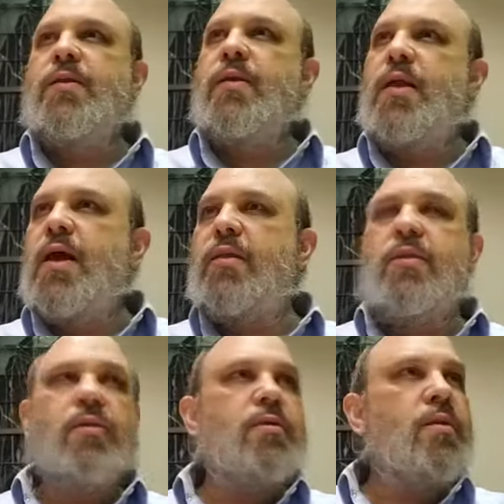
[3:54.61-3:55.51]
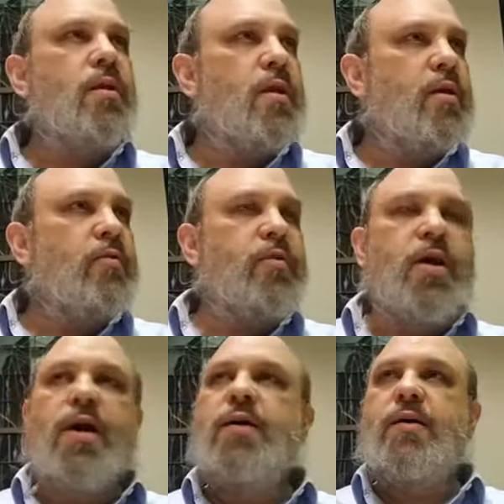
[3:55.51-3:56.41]
the ninth day of
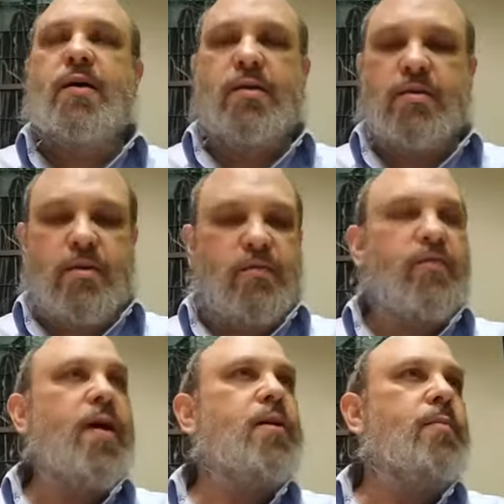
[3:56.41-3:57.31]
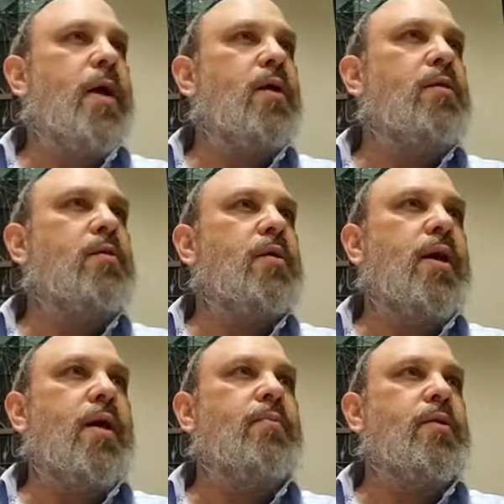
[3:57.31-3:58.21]
Iyar, and the final battle
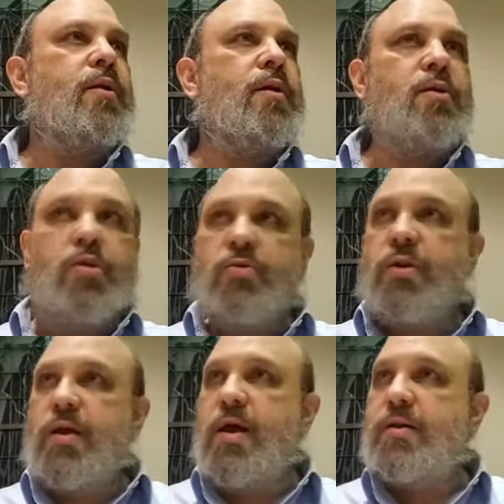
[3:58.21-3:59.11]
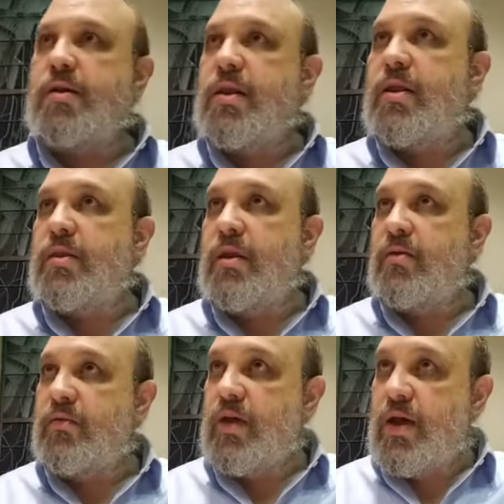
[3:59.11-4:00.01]
happened on Yudia, the tenth day
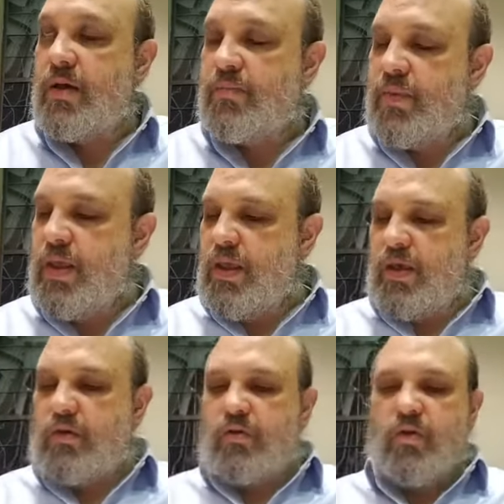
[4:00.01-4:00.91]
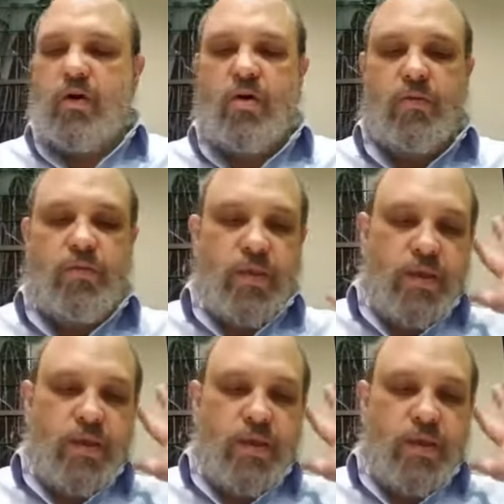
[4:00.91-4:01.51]
of Iyar. So